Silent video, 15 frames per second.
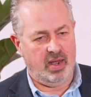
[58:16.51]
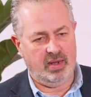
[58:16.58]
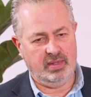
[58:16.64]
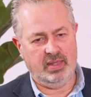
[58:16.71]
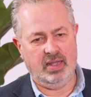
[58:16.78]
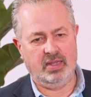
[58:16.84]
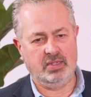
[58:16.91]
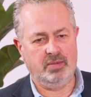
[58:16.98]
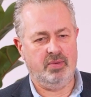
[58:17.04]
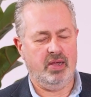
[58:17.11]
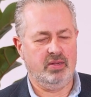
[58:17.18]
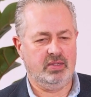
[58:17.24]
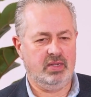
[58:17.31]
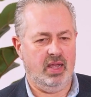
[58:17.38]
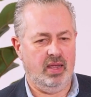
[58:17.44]
I think it's
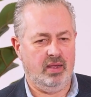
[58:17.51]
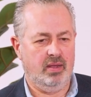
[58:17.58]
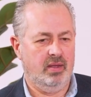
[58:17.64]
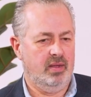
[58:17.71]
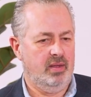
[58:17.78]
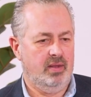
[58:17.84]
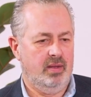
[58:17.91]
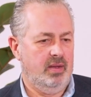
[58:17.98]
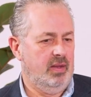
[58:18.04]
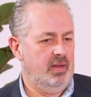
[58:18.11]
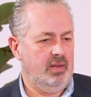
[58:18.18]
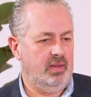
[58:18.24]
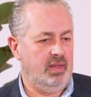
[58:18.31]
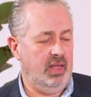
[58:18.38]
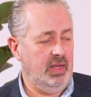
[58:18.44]
about saying
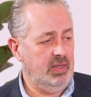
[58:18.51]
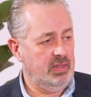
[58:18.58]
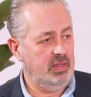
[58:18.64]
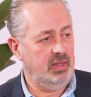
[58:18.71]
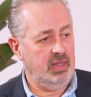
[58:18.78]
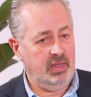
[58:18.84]
this